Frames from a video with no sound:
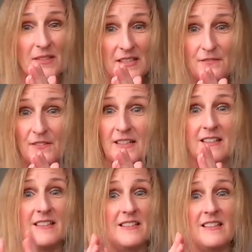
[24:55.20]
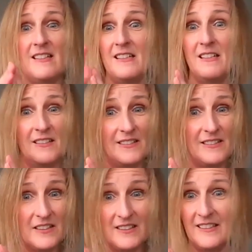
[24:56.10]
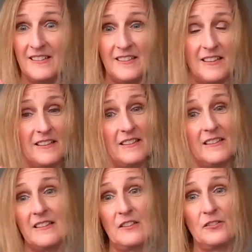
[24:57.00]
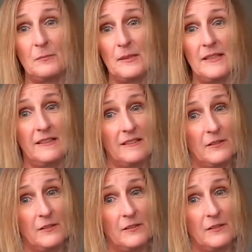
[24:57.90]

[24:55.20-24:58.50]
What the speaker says: even L&D, certainly into the succession planning,